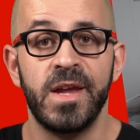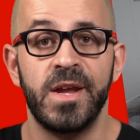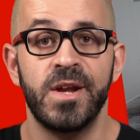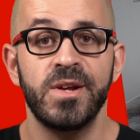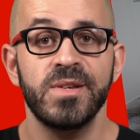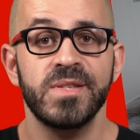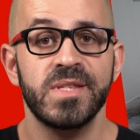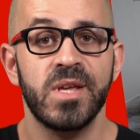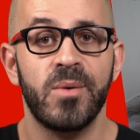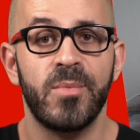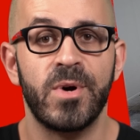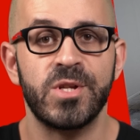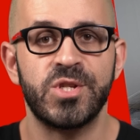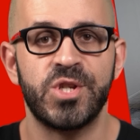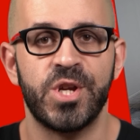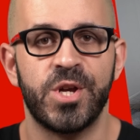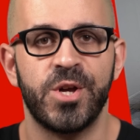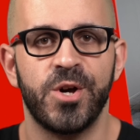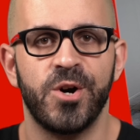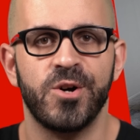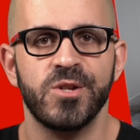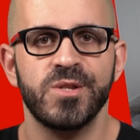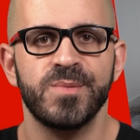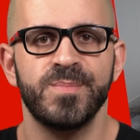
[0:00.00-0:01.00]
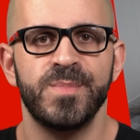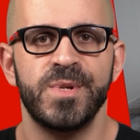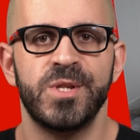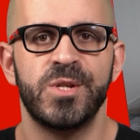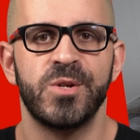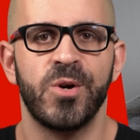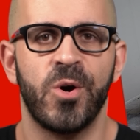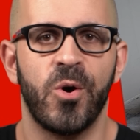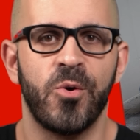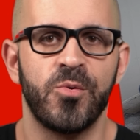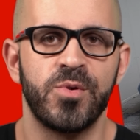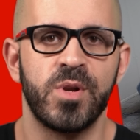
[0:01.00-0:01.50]
Here's how much it cost me
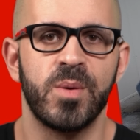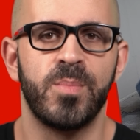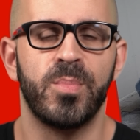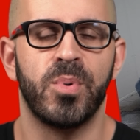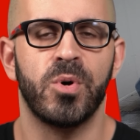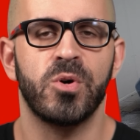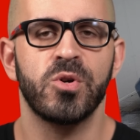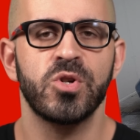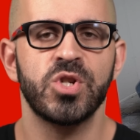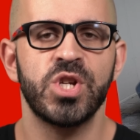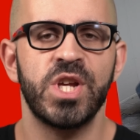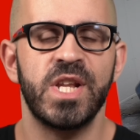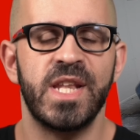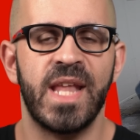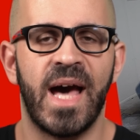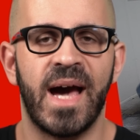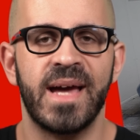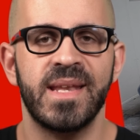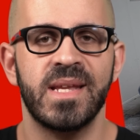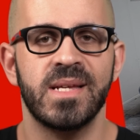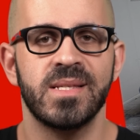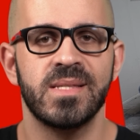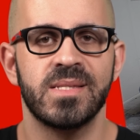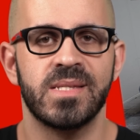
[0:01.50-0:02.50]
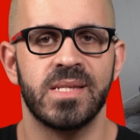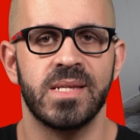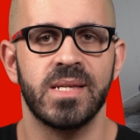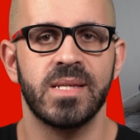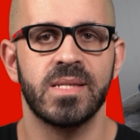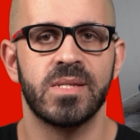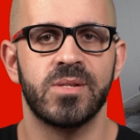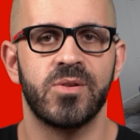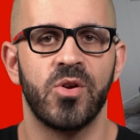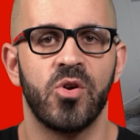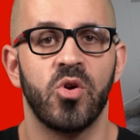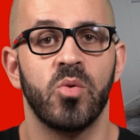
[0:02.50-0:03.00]
to own a Porsche
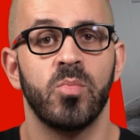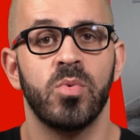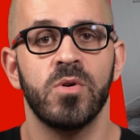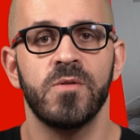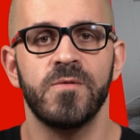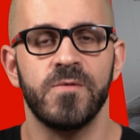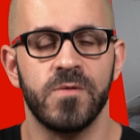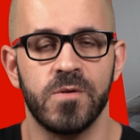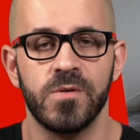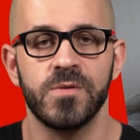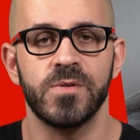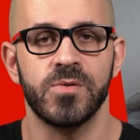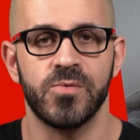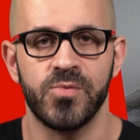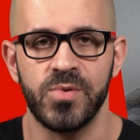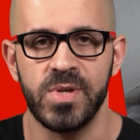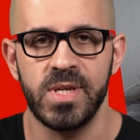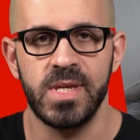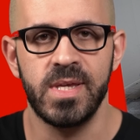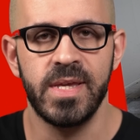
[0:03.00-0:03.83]
996 Turbo for 3